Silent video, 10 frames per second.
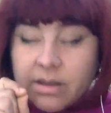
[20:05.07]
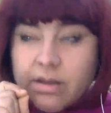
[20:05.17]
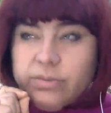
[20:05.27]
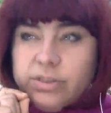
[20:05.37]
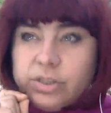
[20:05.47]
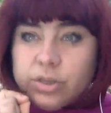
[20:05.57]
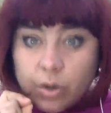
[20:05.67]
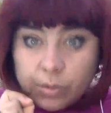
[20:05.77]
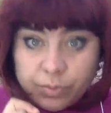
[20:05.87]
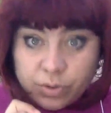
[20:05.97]
of the
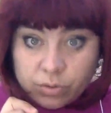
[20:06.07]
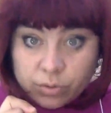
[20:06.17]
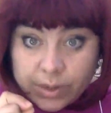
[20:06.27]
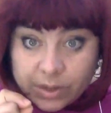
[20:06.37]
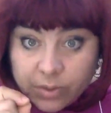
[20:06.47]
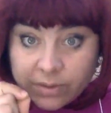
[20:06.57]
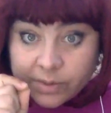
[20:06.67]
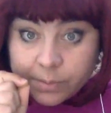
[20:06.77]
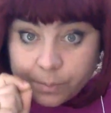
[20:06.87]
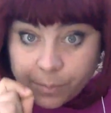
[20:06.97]
Scorpion, where you have
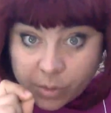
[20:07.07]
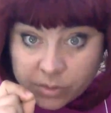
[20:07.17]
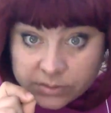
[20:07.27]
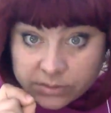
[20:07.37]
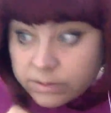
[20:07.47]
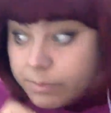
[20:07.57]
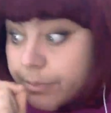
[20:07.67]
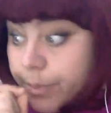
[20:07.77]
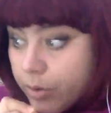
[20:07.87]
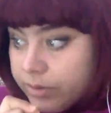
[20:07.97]
the poison.
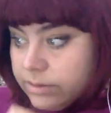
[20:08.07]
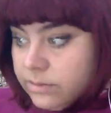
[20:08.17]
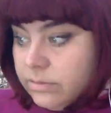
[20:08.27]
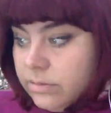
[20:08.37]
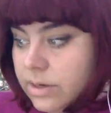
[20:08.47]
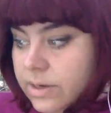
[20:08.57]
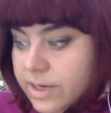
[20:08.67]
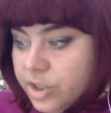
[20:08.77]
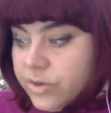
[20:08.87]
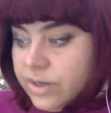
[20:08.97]

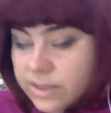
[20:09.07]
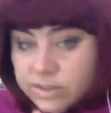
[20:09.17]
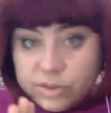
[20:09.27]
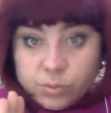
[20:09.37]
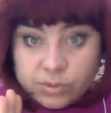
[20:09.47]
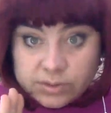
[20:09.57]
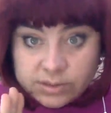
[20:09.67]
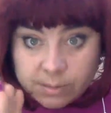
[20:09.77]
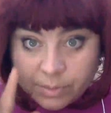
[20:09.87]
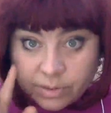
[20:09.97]
Literally, this is what is
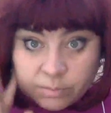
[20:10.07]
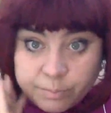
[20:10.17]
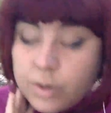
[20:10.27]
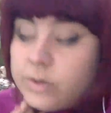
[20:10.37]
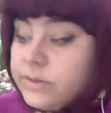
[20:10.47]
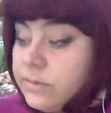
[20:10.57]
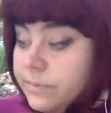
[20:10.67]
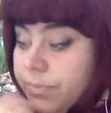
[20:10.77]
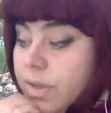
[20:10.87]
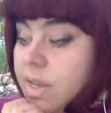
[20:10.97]
happening,
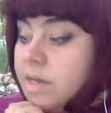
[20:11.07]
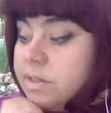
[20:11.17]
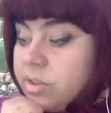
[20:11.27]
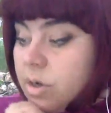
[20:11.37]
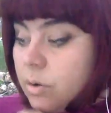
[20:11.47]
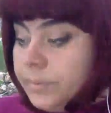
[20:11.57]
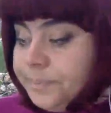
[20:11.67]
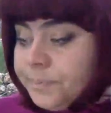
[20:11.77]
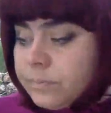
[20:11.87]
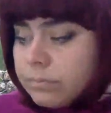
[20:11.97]
poison. So,
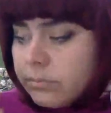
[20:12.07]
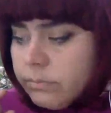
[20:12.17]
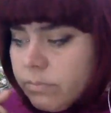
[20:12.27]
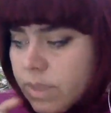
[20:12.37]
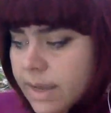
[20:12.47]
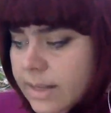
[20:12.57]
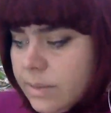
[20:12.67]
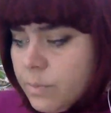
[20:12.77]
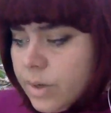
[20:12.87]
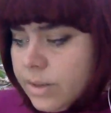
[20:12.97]
and
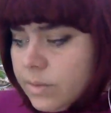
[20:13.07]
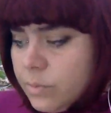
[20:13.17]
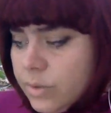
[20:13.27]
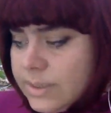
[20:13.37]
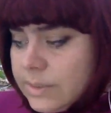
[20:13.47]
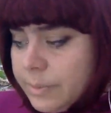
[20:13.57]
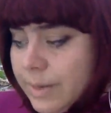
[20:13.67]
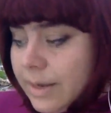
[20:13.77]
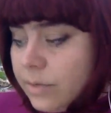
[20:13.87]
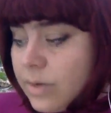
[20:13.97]
the moon is
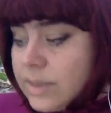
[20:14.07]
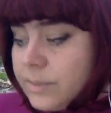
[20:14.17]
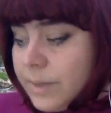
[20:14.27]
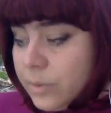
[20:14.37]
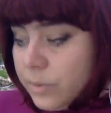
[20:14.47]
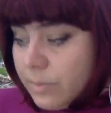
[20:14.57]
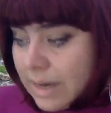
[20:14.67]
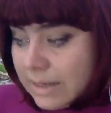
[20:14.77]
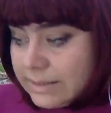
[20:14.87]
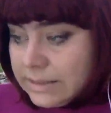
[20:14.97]
applying to aspect with
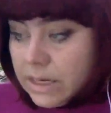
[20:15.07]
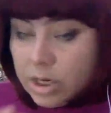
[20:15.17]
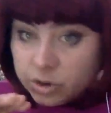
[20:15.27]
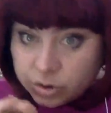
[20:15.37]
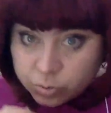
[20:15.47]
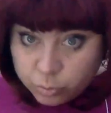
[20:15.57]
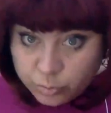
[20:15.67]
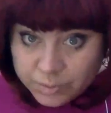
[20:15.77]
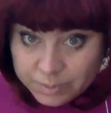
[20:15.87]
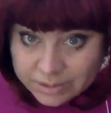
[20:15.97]
Mars, so it's good to
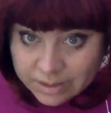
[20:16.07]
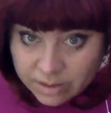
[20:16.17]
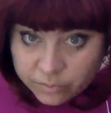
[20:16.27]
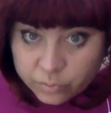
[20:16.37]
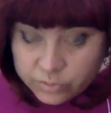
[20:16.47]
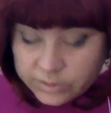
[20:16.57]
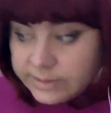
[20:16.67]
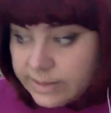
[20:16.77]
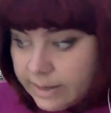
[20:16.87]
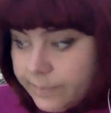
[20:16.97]
be a bit careful on
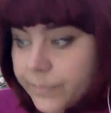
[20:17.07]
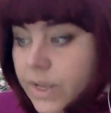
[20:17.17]
this day.